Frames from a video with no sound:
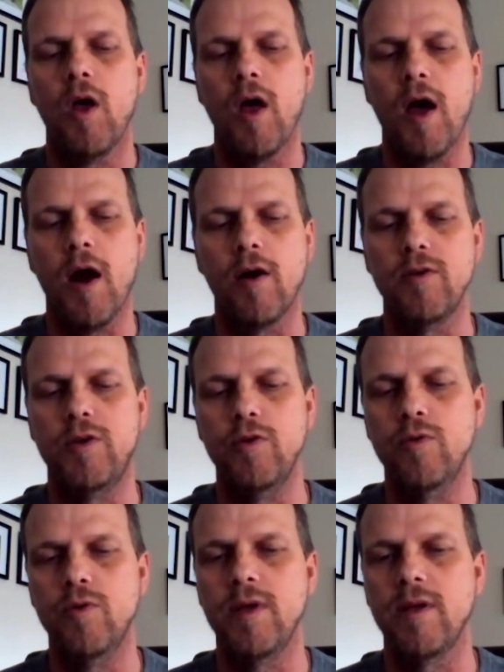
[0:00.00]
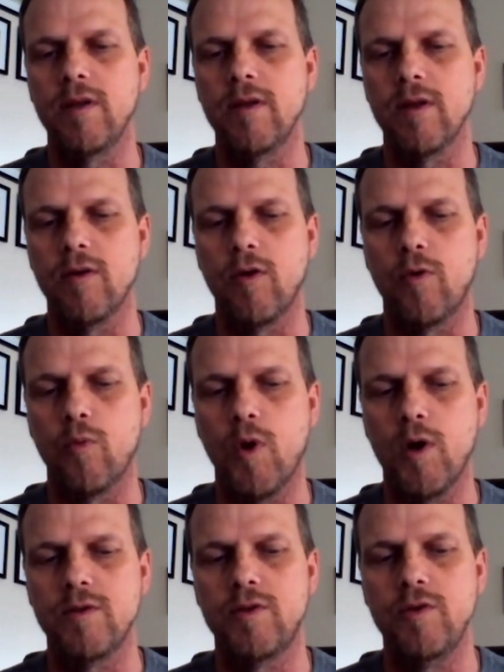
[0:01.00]
are doing or
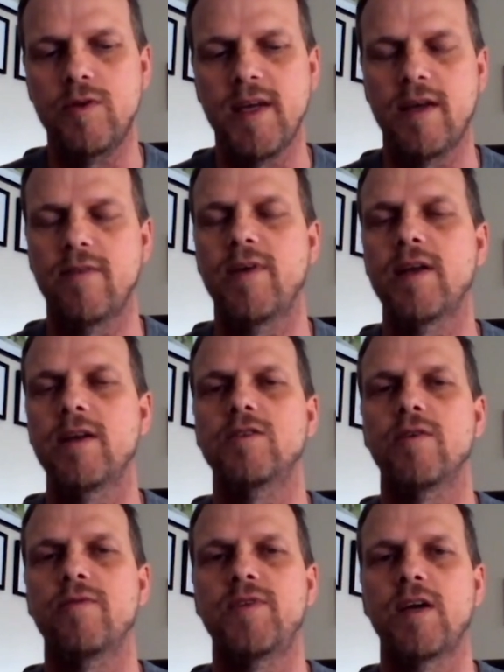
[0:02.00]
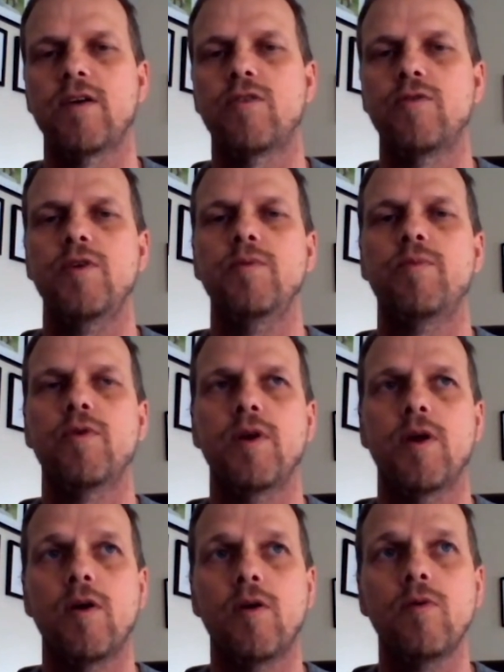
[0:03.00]
want to take advantage of TIC
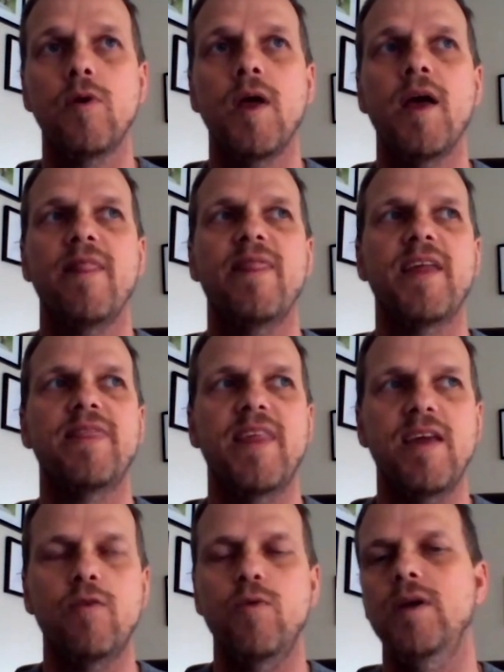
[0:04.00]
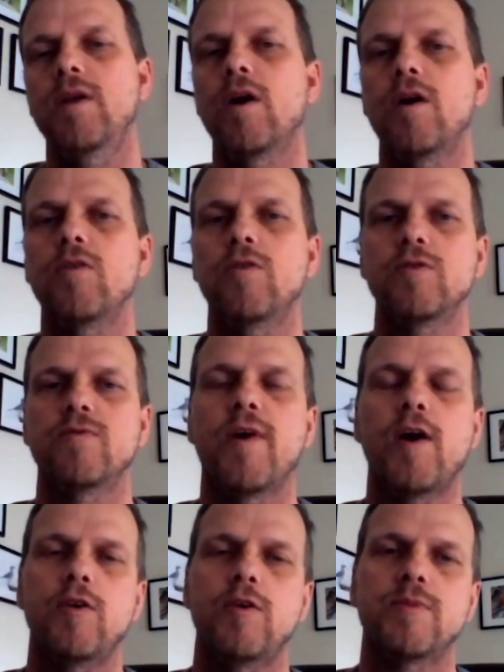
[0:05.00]
3.0, that they read all those
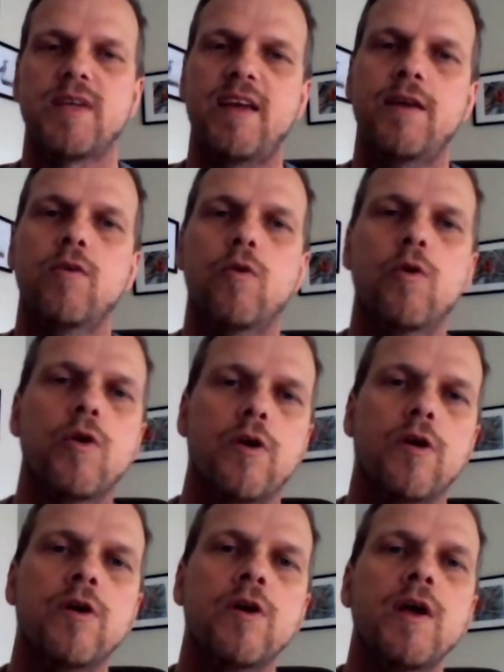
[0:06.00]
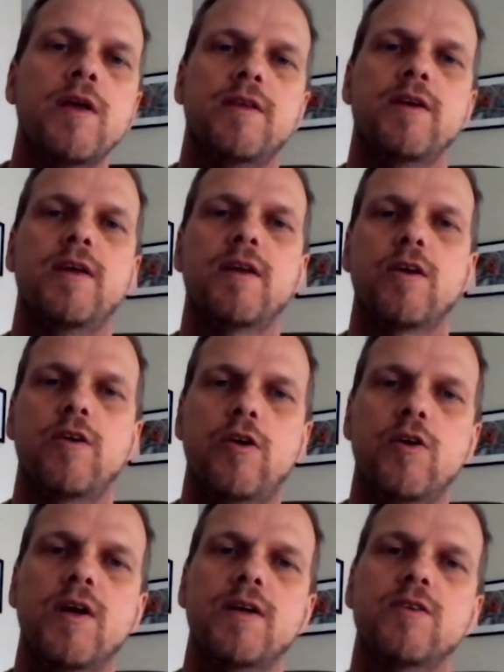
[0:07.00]
volumes in order to get a
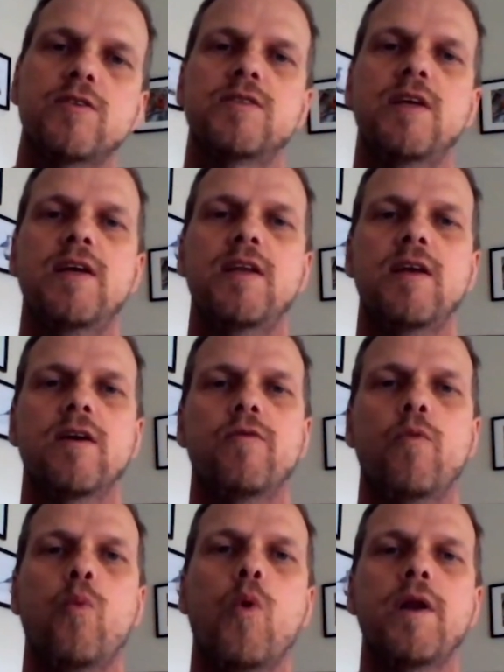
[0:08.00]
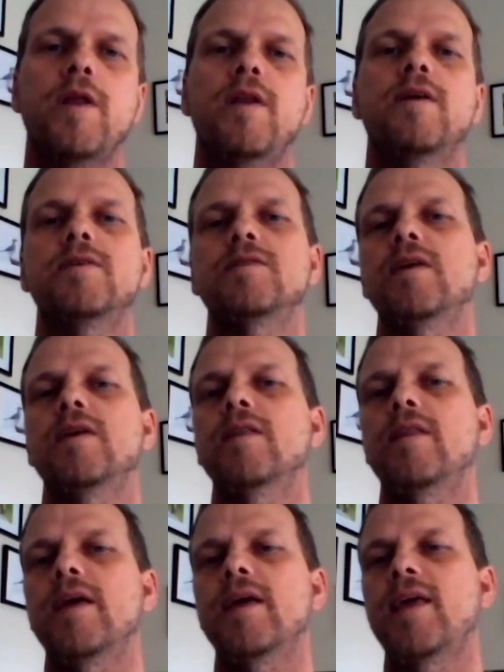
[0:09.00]
good understanding of what it is that
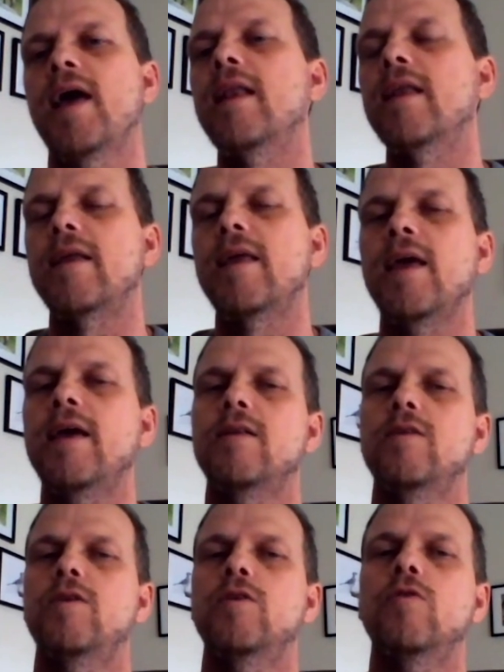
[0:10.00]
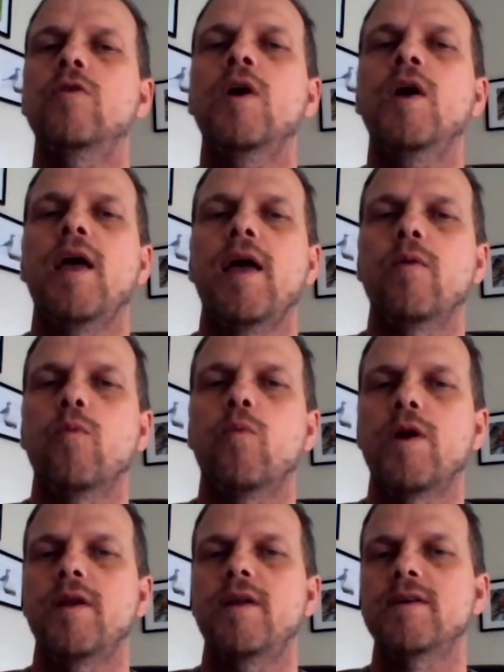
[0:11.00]
they can and can't do and
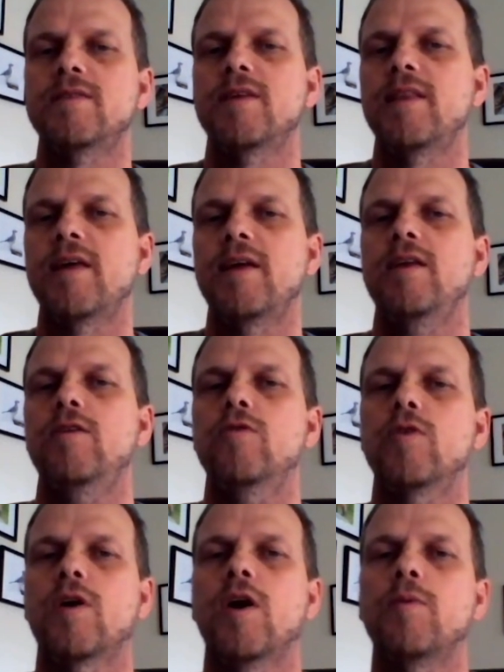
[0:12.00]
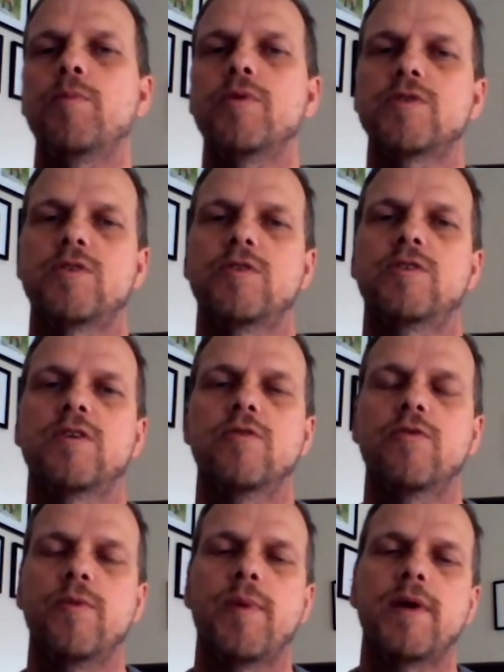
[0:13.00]
what it is that they need to accomplish to still
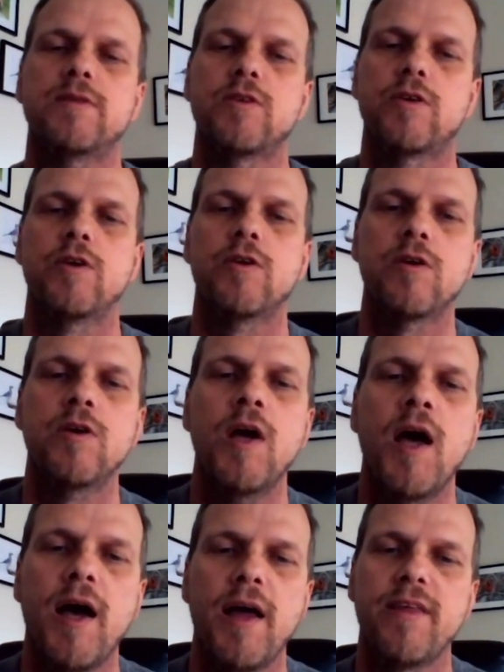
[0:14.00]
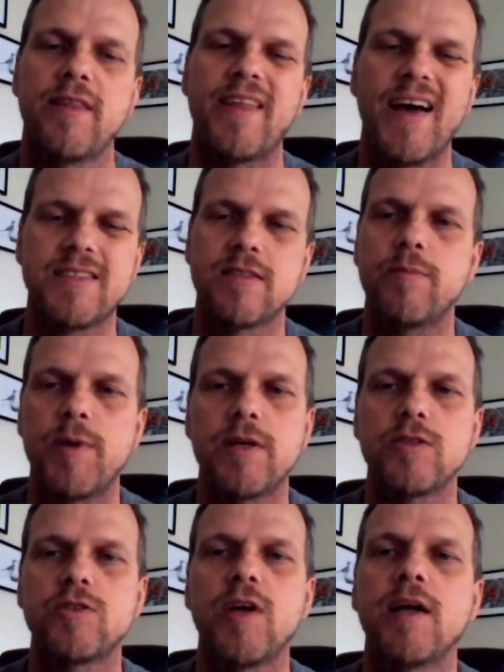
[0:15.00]
remain secure. I think that's the
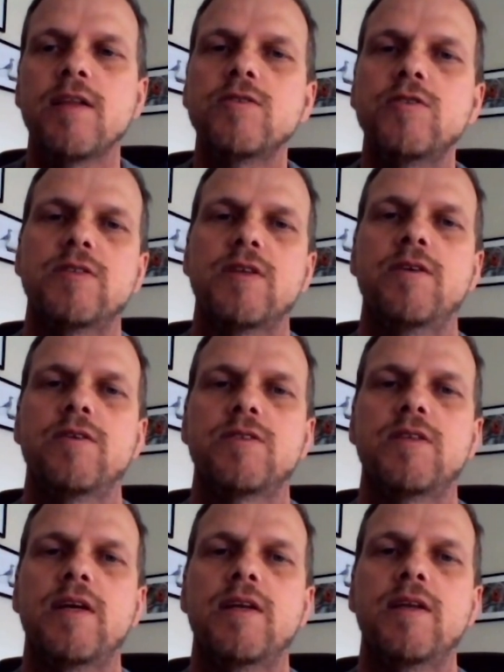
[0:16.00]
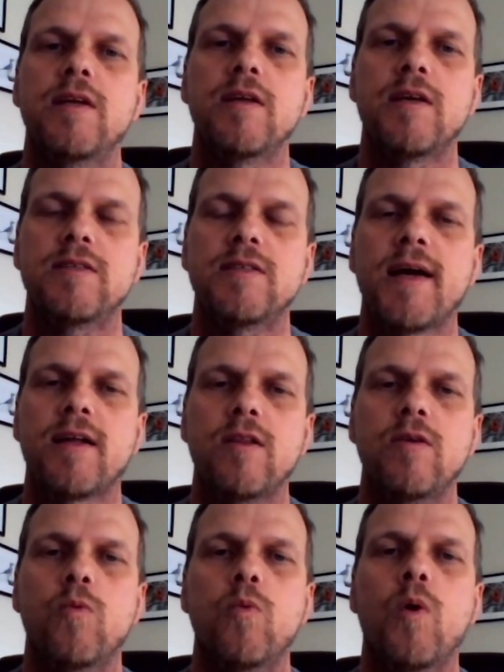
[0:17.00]
biggest challenge, is understanding
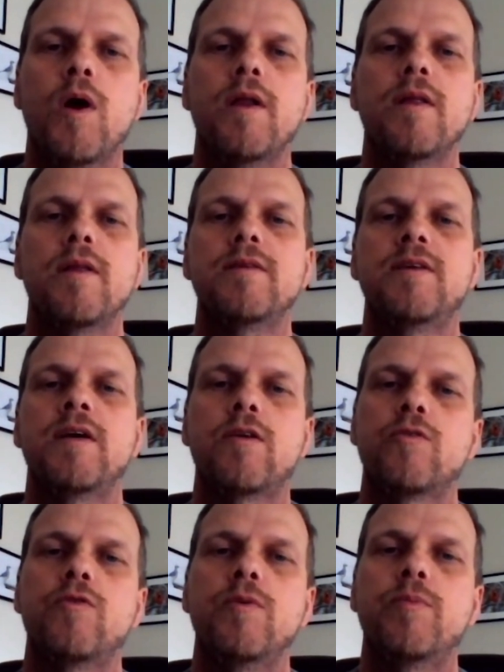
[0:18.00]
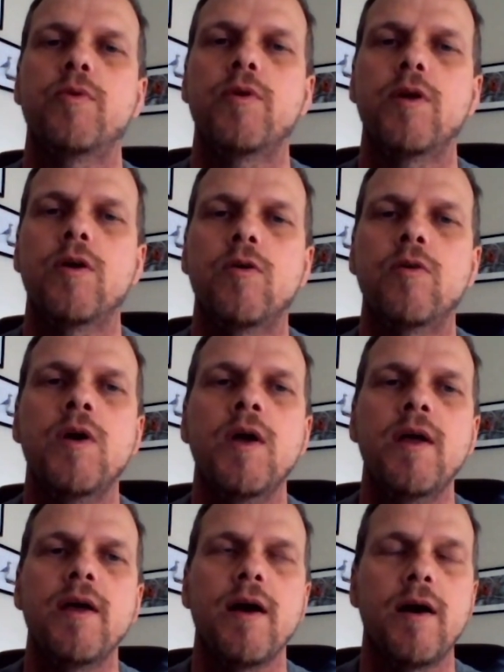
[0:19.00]
exactly what TIC 3.0
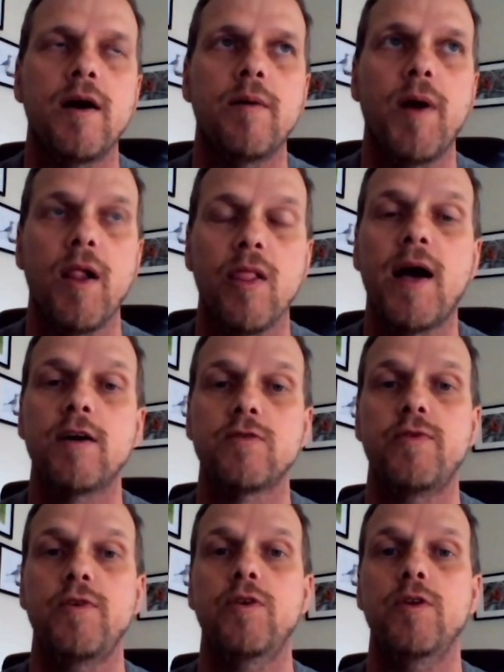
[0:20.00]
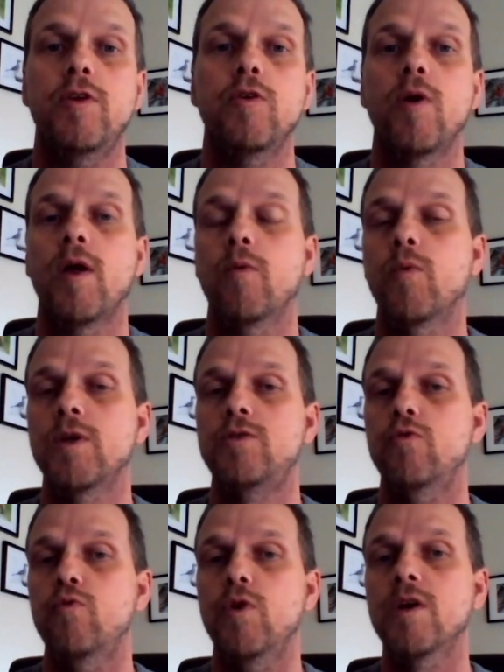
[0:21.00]
allows for you to do. And once you
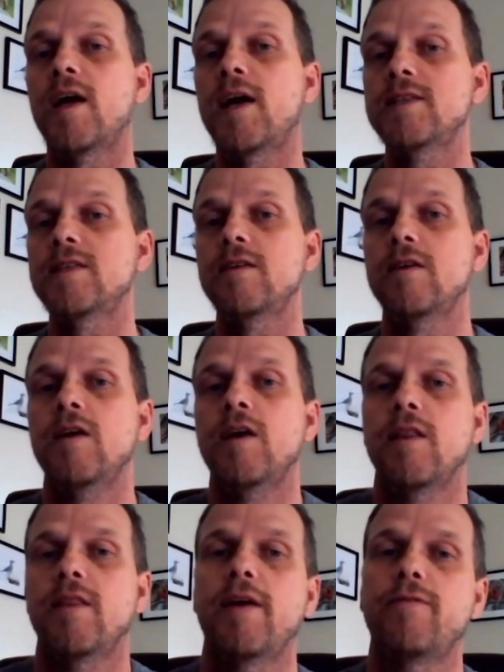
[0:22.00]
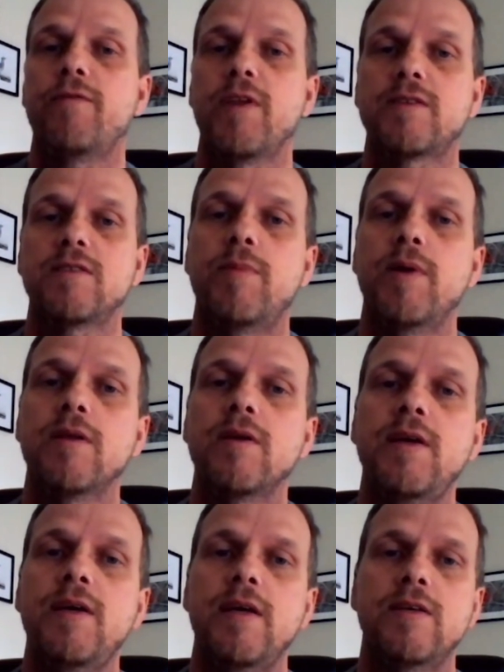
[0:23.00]
realize it, that
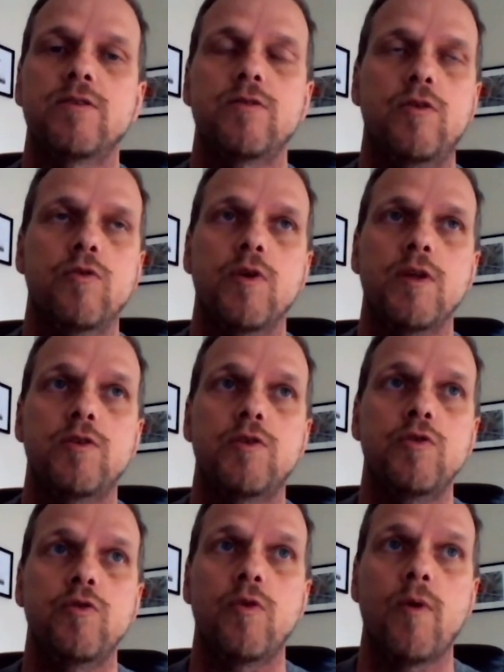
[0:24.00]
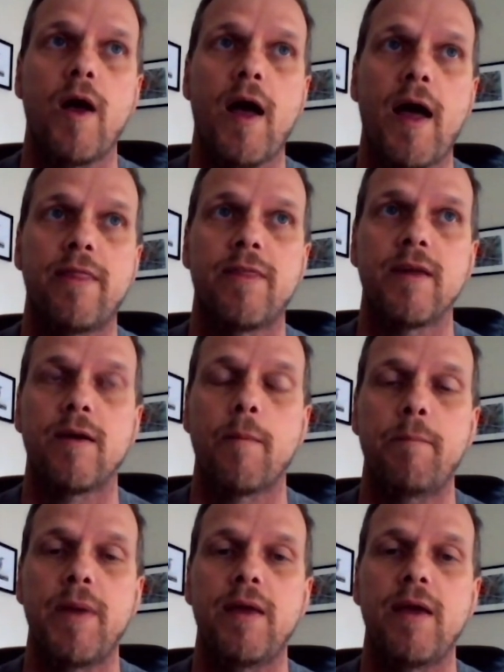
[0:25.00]
flexibility is going to, I think,
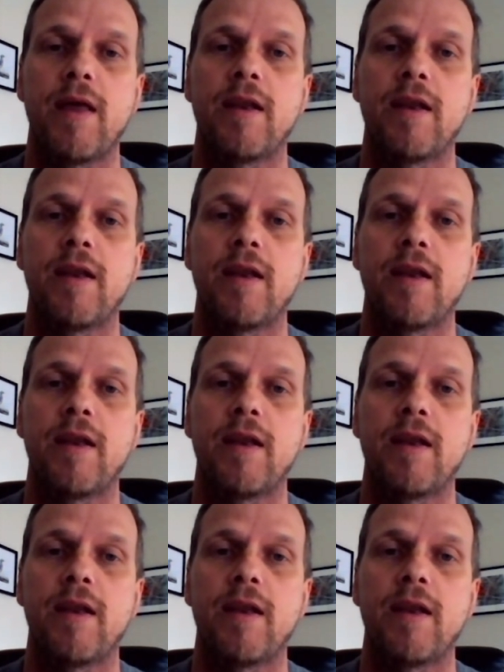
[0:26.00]
be an